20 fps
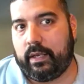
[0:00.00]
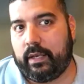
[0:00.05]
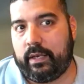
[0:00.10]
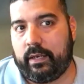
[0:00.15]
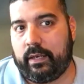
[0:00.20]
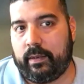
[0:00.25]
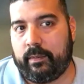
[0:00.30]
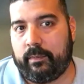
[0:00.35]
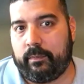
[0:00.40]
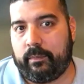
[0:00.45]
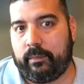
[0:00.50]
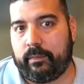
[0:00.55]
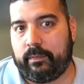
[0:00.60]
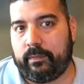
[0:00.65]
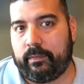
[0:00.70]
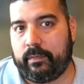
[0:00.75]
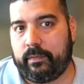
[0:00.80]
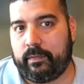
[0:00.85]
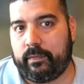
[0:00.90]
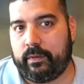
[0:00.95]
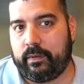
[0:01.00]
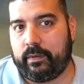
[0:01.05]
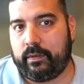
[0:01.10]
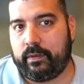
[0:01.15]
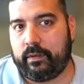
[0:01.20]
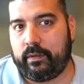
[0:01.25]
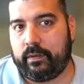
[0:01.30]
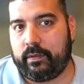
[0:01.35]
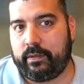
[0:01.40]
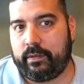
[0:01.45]

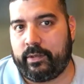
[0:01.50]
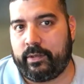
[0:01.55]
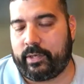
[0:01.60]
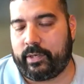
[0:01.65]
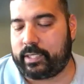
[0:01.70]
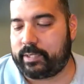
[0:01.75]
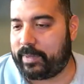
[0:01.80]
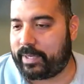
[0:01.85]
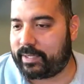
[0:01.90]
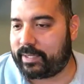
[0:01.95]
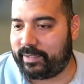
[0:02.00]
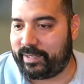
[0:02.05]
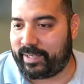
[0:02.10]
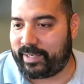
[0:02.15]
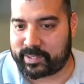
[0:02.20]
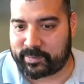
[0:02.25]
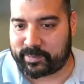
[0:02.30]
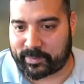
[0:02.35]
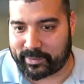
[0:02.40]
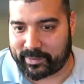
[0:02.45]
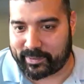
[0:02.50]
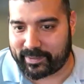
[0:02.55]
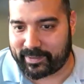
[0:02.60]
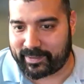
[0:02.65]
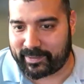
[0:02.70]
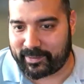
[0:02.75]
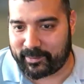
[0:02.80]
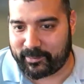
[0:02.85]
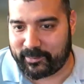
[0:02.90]
don't expect an expert